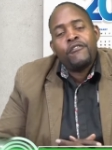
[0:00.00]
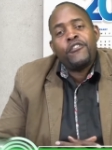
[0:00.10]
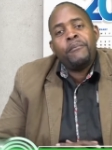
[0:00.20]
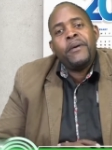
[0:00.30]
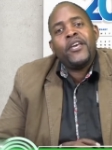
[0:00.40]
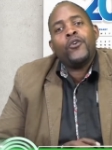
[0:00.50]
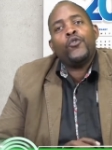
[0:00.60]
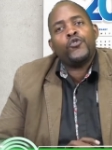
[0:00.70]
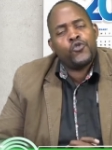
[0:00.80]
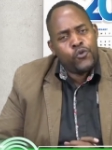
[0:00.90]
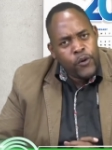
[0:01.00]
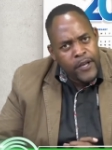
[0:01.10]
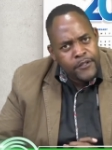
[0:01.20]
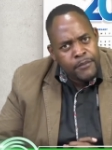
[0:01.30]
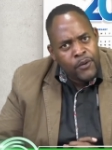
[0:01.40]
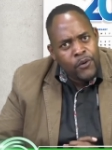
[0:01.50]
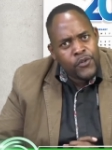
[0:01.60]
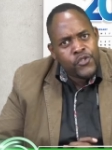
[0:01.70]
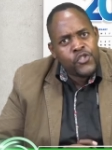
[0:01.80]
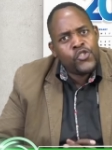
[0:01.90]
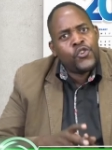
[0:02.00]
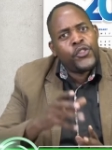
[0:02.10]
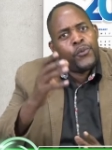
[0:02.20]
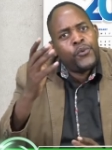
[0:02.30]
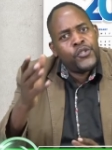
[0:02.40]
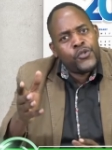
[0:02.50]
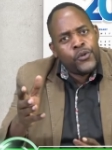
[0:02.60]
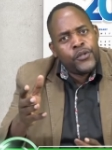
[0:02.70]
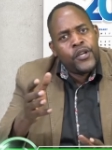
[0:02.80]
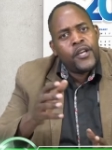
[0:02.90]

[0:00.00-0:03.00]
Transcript: for being good to us, because you're the reason